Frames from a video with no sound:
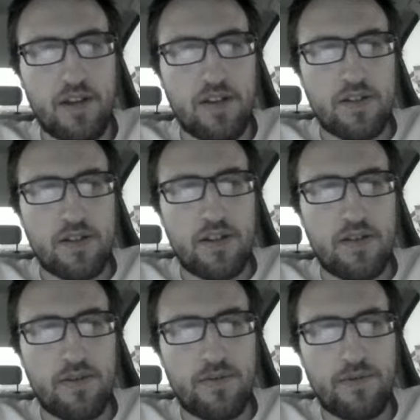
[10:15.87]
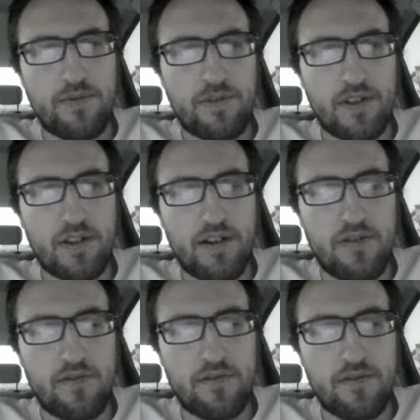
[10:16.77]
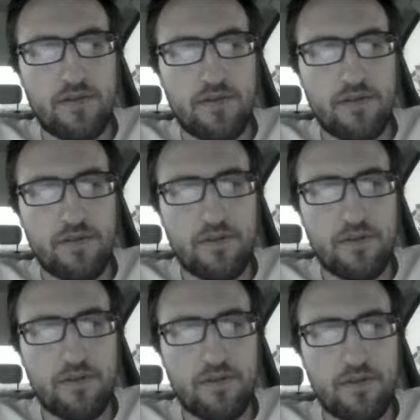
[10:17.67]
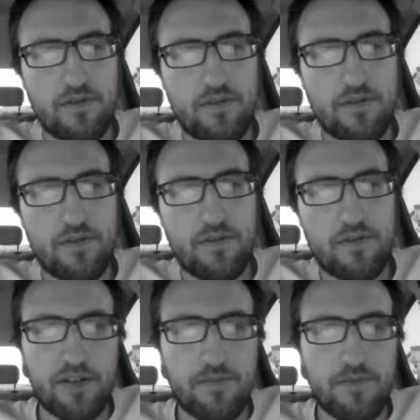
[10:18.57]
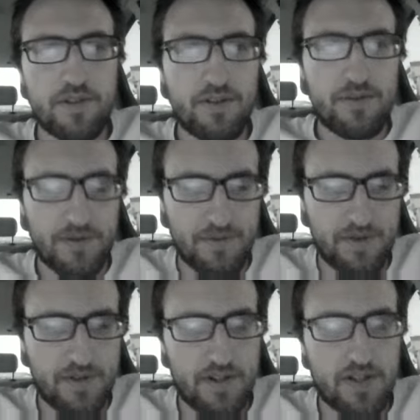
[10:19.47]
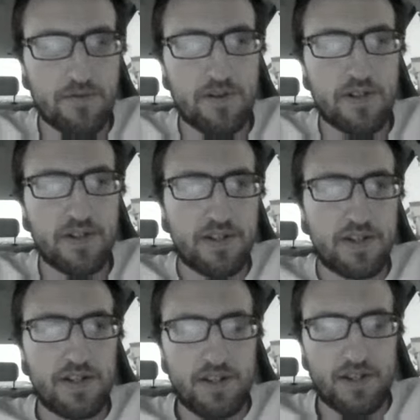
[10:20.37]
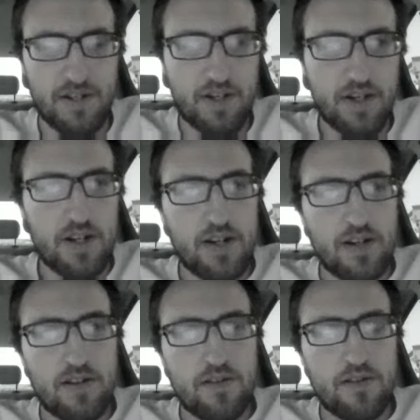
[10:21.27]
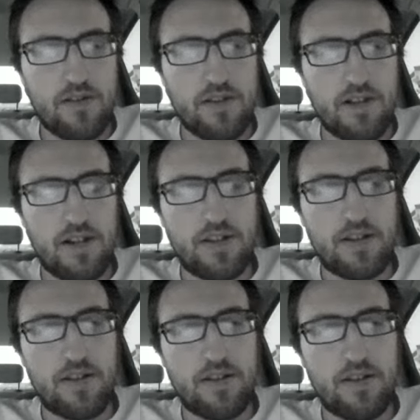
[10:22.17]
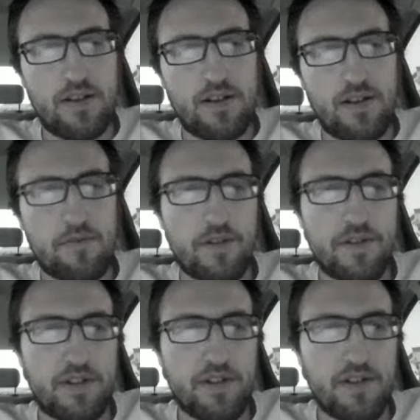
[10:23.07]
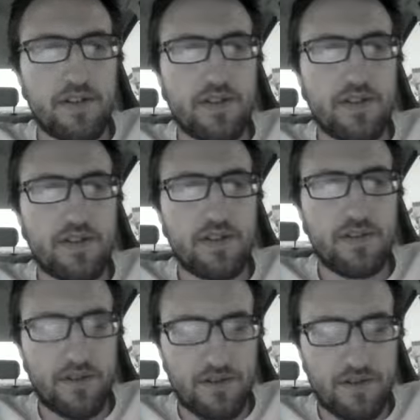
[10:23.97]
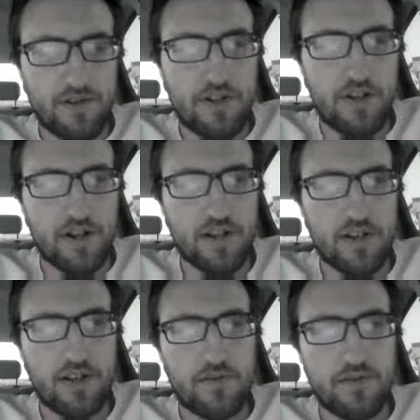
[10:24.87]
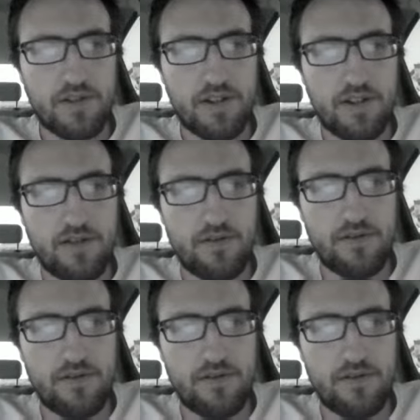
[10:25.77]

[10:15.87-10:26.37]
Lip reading: So if count, so we're gonna say count plus equals 1, and then we're gonna say let we're gonna say const check equals count.